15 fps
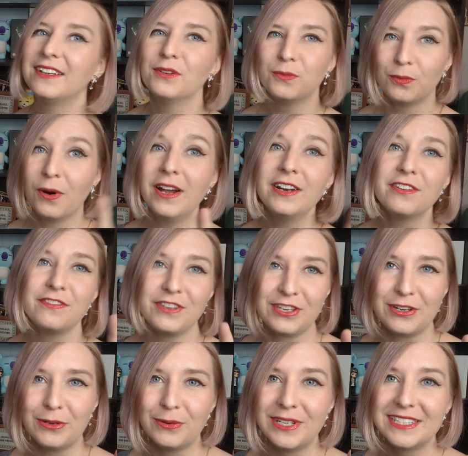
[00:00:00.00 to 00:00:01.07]
One of
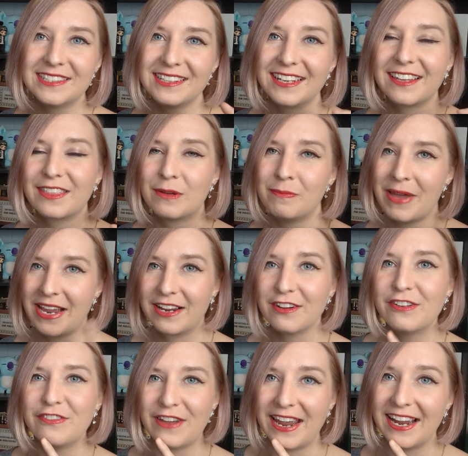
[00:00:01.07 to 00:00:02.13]
you is like the
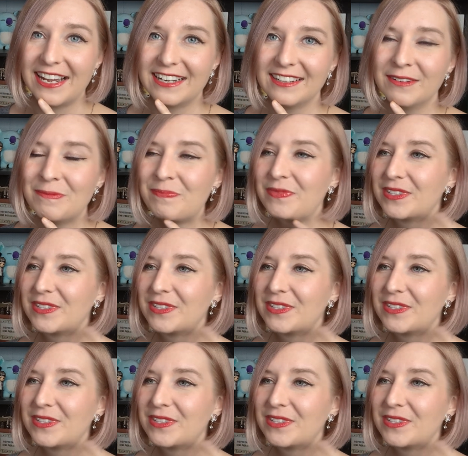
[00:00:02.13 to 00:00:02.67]
mega fan.